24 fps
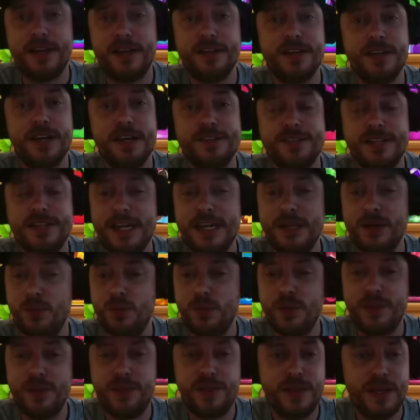Valentine's Day
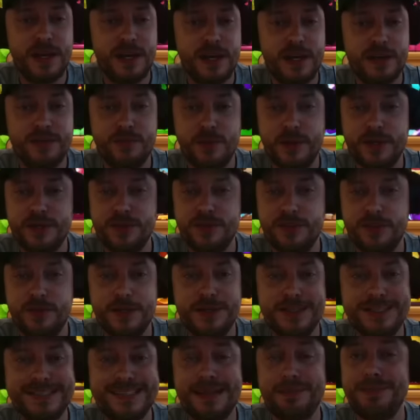with their loved ones.
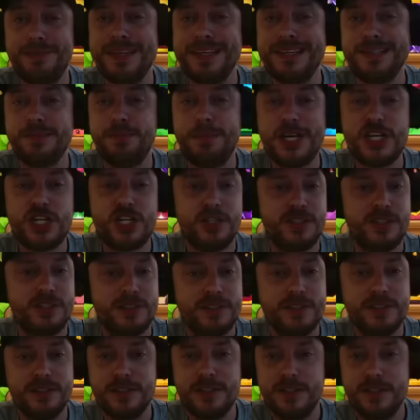Doing something special.
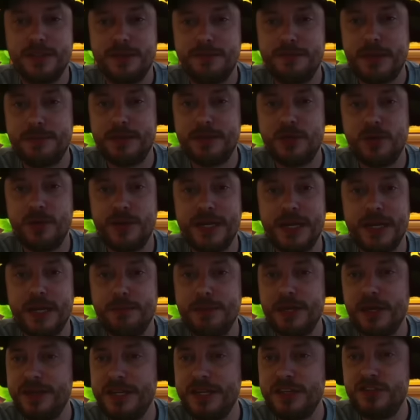Maybe cooking a
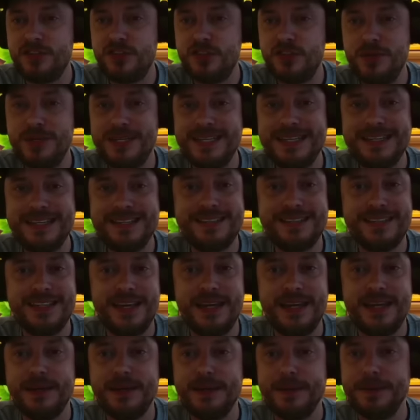meal. There's two keys
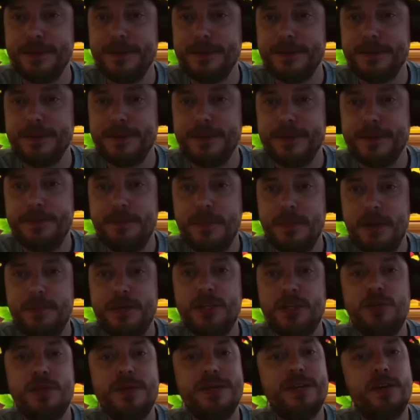there.
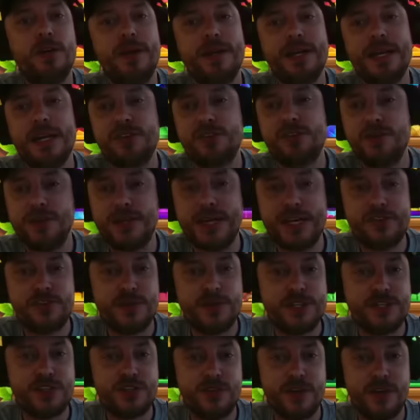Maybe doing, going out to a nice
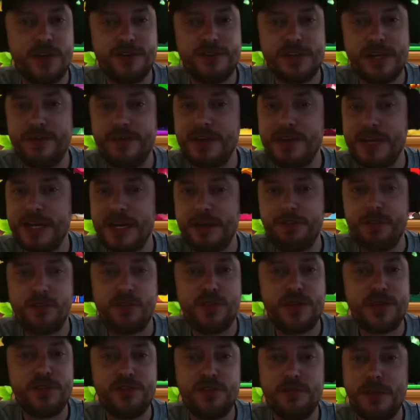restaurant, having a couple
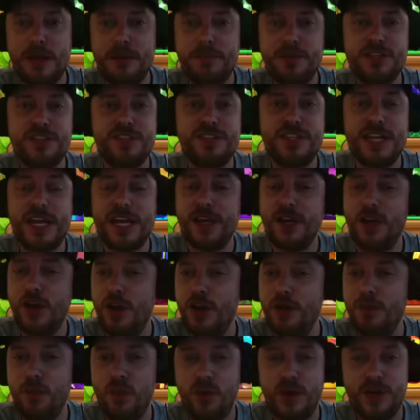drinks, or maybe just staying
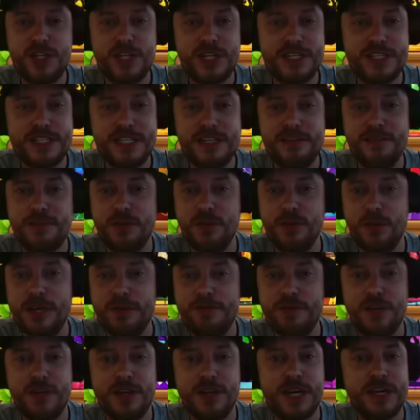home watching T V.
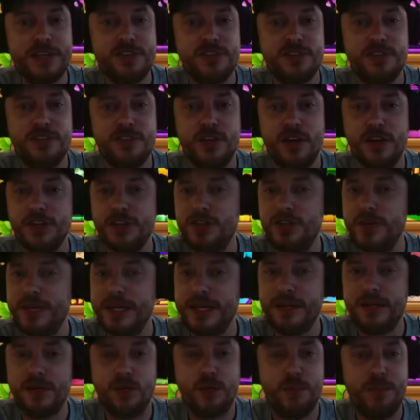Whatever you guys are
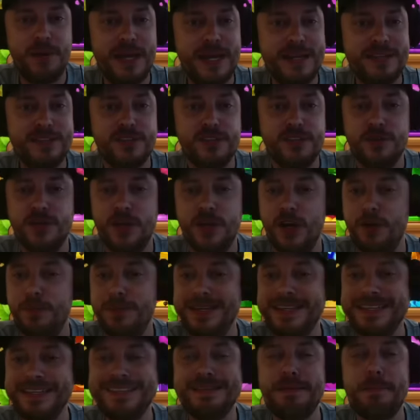doing or plan to do, I hope
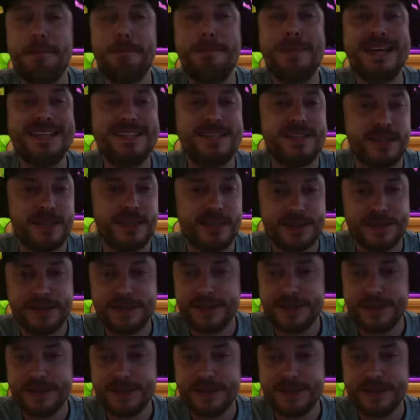it is amazing.